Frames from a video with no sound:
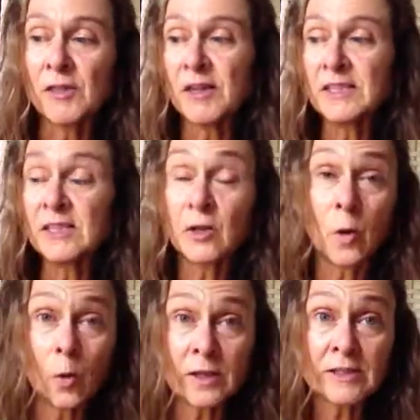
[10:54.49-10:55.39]
They did the
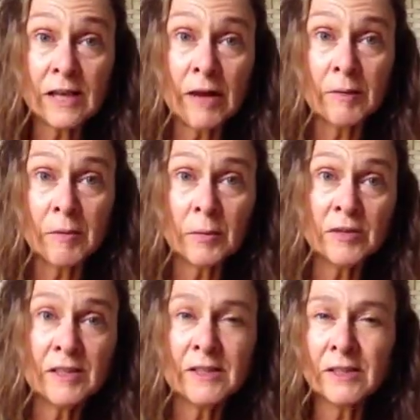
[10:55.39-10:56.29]
corset. Remember,
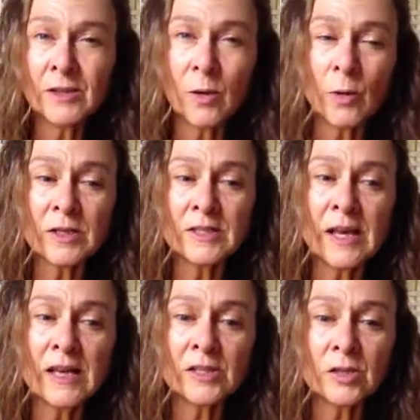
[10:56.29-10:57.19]
they did the
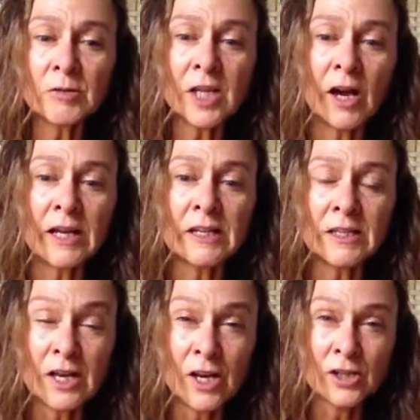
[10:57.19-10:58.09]
corset so
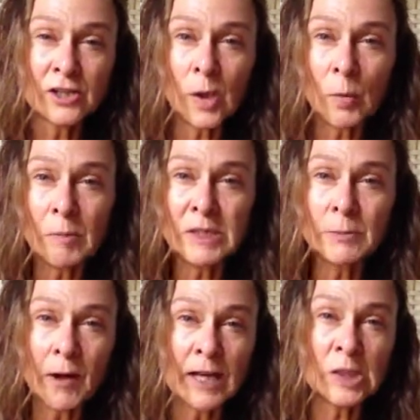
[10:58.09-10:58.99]
tight so that women's
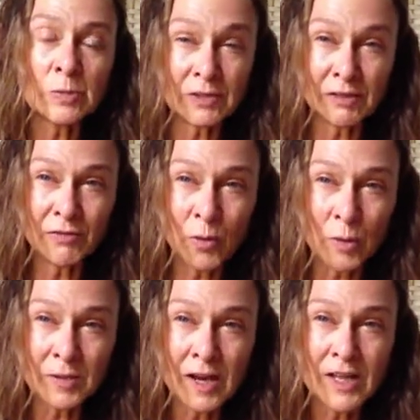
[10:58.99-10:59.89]
bodies were
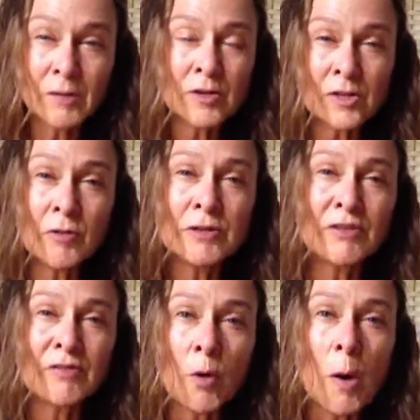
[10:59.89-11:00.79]
deformed. They were so
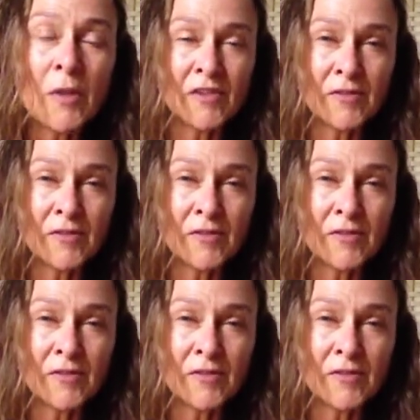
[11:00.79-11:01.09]
deformed.